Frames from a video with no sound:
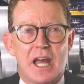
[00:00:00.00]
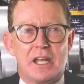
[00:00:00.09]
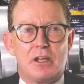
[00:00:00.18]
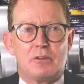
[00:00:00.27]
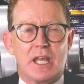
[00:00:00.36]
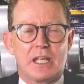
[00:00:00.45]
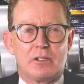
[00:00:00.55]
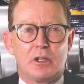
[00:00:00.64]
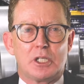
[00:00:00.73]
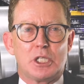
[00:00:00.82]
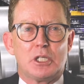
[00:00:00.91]
anode
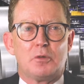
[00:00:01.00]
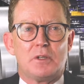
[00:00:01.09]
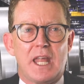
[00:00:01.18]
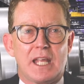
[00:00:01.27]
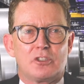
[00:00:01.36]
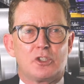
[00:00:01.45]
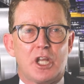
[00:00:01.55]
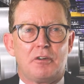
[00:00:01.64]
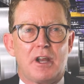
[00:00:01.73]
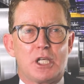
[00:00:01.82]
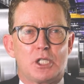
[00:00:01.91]
technology or
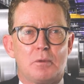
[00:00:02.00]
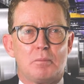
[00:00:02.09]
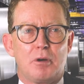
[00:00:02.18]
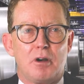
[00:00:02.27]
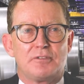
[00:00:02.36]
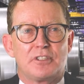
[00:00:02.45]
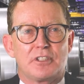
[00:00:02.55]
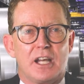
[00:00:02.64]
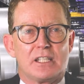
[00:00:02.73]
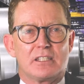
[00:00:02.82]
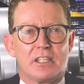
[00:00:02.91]
next-generation
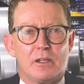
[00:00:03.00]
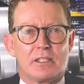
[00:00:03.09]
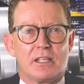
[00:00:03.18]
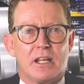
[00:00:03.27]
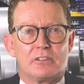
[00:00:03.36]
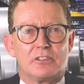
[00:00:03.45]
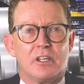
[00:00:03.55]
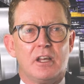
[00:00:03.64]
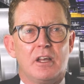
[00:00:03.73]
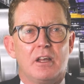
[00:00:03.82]
perovskite solar cells,